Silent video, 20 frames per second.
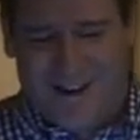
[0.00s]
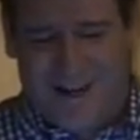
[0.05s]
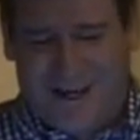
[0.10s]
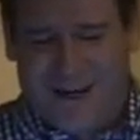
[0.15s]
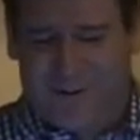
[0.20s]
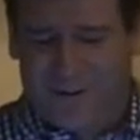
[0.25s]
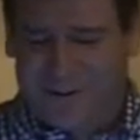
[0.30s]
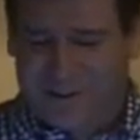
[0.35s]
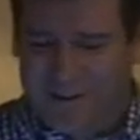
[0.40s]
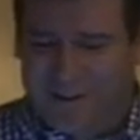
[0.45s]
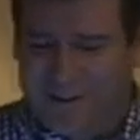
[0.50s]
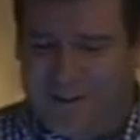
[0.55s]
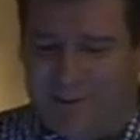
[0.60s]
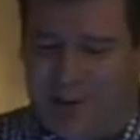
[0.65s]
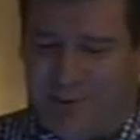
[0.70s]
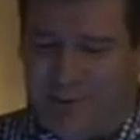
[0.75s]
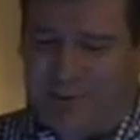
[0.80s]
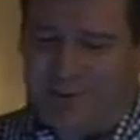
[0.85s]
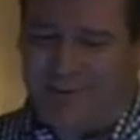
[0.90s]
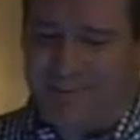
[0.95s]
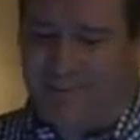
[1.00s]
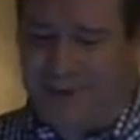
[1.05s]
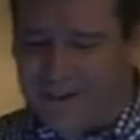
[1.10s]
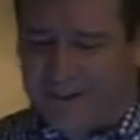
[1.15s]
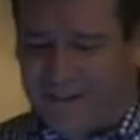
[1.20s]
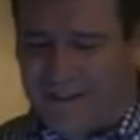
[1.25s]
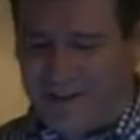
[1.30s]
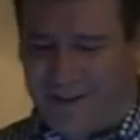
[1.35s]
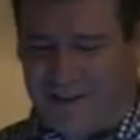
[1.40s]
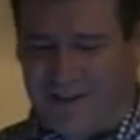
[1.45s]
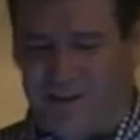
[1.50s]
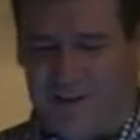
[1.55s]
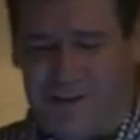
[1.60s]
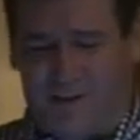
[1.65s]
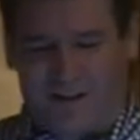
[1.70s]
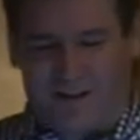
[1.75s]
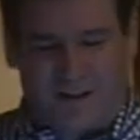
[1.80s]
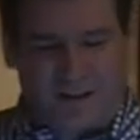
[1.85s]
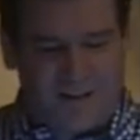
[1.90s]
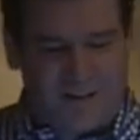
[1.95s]
And we talked about respecting each
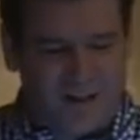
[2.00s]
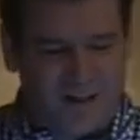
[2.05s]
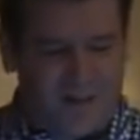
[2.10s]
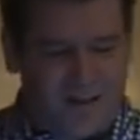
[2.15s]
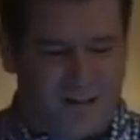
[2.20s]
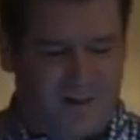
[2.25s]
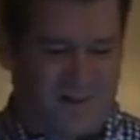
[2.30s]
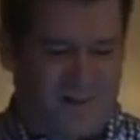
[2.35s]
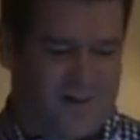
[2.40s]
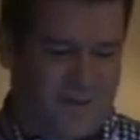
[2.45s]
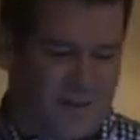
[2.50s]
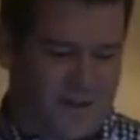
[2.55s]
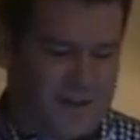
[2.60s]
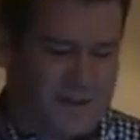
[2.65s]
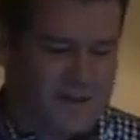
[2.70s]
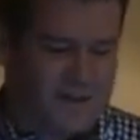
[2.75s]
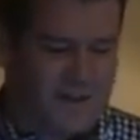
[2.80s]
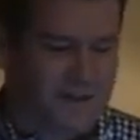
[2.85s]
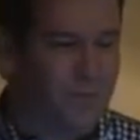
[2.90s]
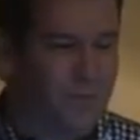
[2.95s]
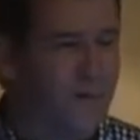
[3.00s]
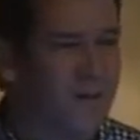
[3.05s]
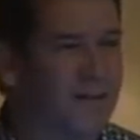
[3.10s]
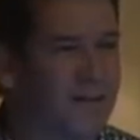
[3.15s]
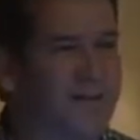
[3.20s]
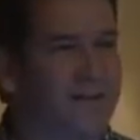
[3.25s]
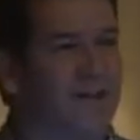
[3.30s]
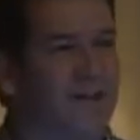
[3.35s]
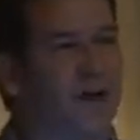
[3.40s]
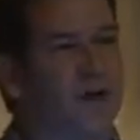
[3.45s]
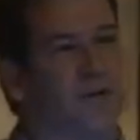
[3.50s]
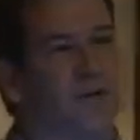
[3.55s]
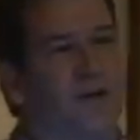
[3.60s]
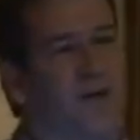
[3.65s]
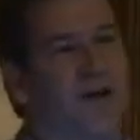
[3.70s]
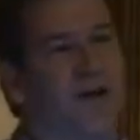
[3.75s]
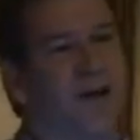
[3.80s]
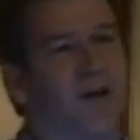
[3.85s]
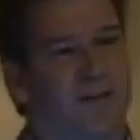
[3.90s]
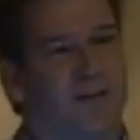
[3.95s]
other and giving each other space. It really did help a
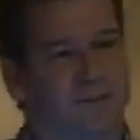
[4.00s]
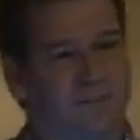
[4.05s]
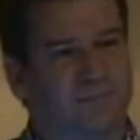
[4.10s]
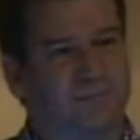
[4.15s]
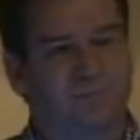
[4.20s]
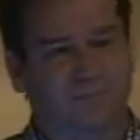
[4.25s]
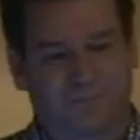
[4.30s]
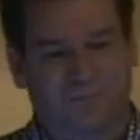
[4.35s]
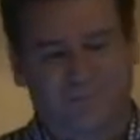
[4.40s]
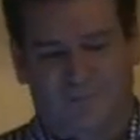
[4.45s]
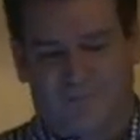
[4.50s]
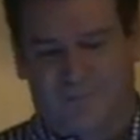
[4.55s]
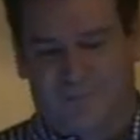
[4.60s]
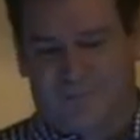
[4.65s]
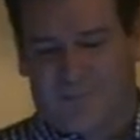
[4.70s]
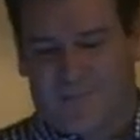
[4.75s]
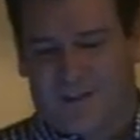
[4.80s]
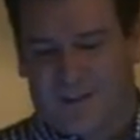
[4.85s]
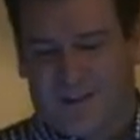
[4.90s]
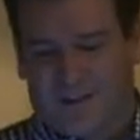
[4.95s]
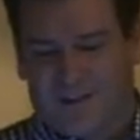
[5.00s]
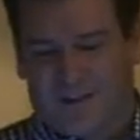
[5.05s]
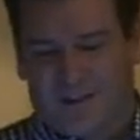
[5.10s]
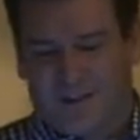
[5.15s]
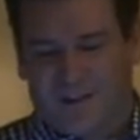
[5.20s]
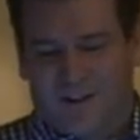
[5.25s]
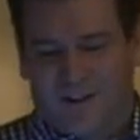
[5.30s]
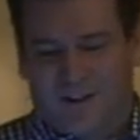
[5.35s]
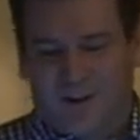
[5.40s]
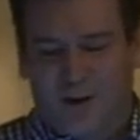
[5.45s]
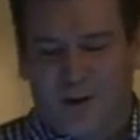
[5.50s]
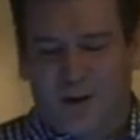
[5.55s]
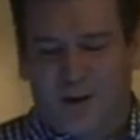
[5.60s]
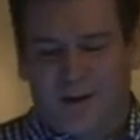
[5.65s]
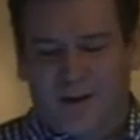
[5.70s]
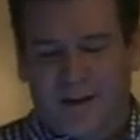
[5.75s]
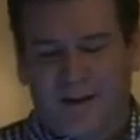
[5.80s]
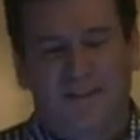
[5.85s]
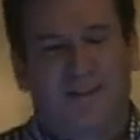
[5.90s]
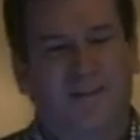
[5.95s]
lot.
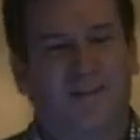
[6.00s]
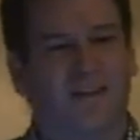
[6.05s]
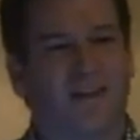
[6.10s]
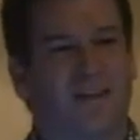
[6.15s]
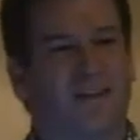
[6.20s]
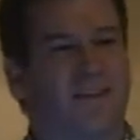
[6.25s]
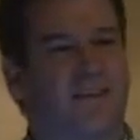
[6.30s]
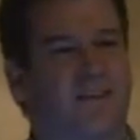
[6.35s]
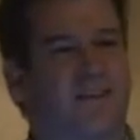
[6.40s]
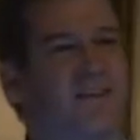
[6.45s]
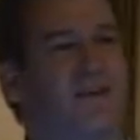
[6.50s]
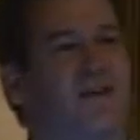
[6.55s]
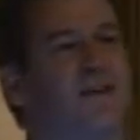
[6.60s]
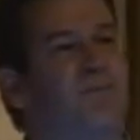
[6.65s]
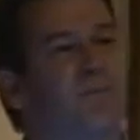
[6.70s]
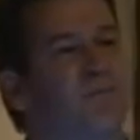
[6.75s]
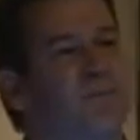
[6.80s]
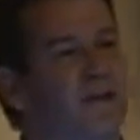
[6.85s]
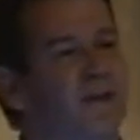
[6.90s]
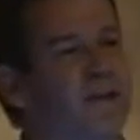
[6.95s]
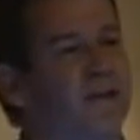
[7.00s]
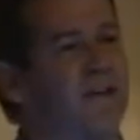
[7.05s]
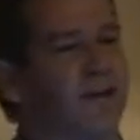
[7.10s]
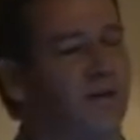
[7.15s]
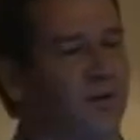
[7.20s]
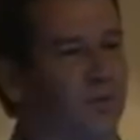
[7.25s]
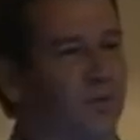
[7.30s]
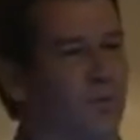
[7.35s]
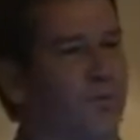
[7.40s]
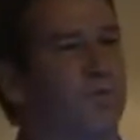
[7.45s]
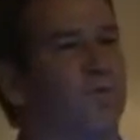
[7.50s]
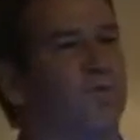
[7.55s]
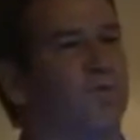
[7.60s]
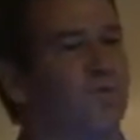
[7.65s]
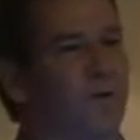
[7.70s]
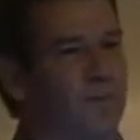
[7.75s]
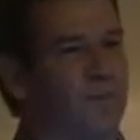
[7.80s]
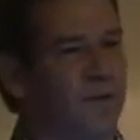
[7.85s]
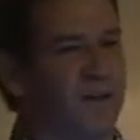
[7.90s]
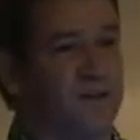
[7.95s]
I'd like to think that him being in a group of
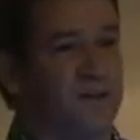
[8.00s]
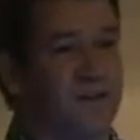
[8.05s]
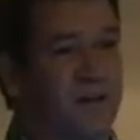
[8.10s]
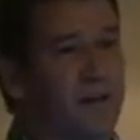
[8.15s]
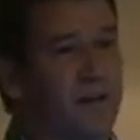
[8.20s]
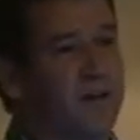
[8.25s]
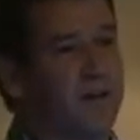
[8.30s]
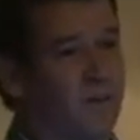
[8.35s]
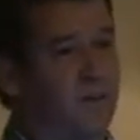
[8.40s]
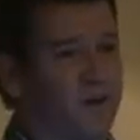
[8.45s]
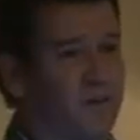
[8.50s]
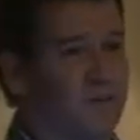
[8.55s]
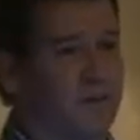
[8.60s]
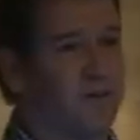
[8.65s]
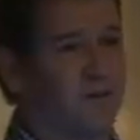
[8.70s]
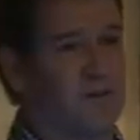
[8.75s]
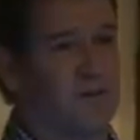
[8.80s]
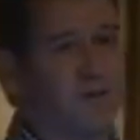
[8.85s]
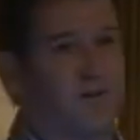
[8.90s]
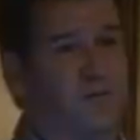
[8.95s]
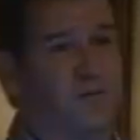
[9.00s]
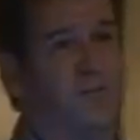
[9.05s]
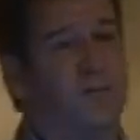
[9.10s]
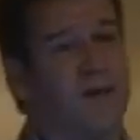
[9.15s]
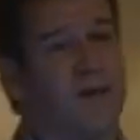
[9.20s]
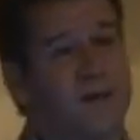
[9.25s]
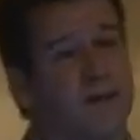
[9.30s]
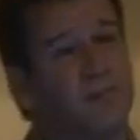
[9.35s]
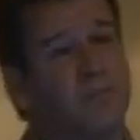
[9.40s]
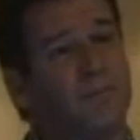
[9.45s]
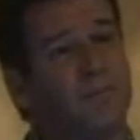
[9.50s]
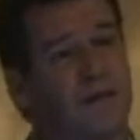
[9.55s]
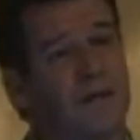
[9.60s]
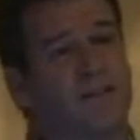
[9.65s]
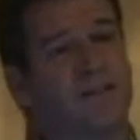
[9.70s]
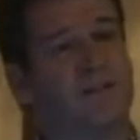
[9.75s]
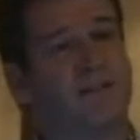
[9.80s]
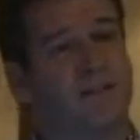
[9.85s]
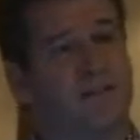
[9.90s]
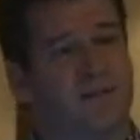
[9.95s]
women and talking about these issues made it
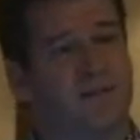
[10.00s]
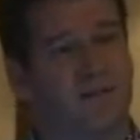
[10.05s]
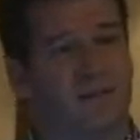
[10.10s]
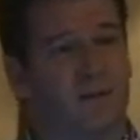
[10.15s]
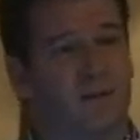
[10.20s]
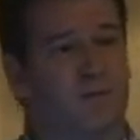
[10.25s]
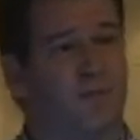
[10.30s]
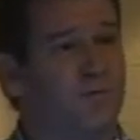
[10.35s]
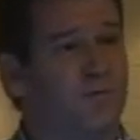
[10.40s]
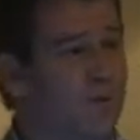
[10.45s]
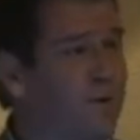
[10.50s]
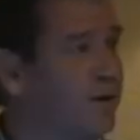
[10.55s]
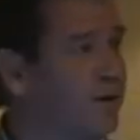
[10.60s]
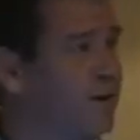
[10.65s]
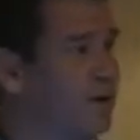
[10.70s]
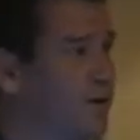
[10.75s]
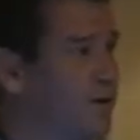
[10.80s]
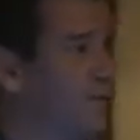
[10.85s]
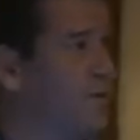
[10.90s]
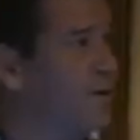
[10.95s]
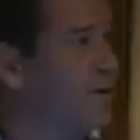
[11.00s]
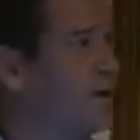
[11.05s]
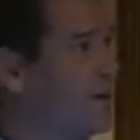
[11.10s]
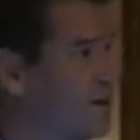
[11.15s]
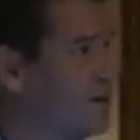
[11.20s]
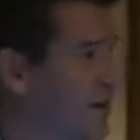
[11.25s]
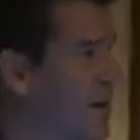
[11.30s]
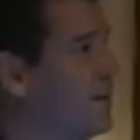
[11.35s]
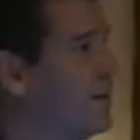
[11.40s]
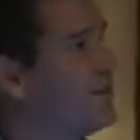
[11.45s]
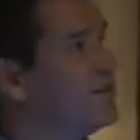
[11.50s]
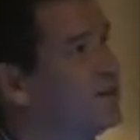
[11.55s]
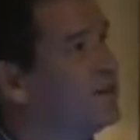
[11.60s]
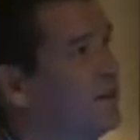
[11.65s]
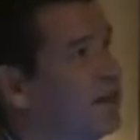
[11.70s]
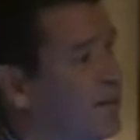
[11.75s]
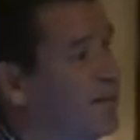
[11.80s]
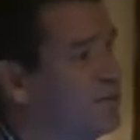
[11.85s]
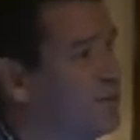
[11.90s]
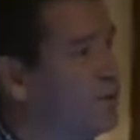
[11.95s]
much easier for him to have this
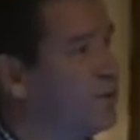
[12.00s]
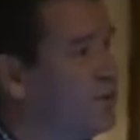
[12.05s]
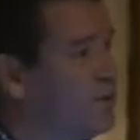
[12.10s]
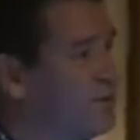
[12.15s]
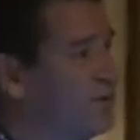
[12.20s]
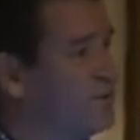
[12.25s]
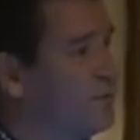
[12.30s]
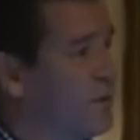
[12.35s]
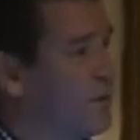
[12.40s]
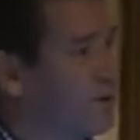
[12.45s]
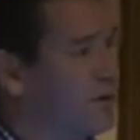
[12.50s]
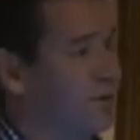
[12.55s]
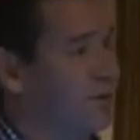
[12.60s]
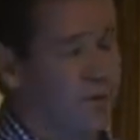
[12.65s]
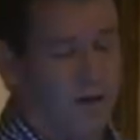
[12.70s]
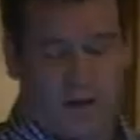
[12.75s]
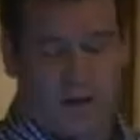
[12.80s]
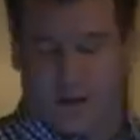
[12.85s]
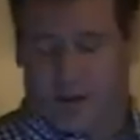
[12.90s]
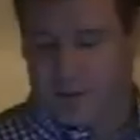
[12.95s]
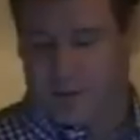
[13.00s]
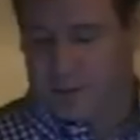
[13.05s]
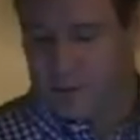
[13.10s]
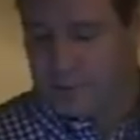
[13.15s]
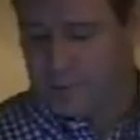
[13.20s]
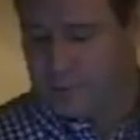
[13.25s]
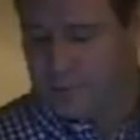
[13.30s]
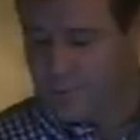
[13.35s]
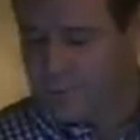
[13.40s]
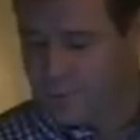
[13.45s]
engagement with his partner when he got home.